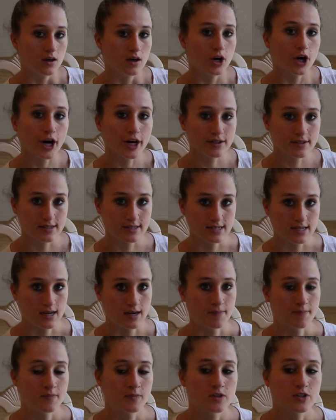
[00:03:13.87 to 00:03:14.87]

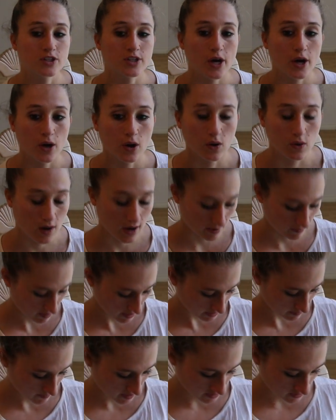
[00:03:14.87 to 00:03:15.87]
Currency. So I
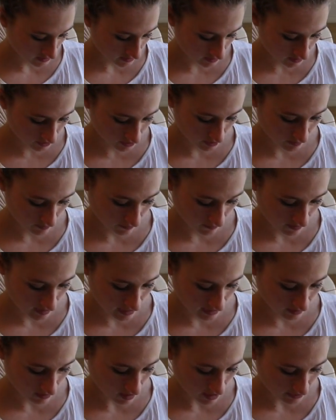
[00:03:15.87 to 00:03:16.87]
recommended to bring your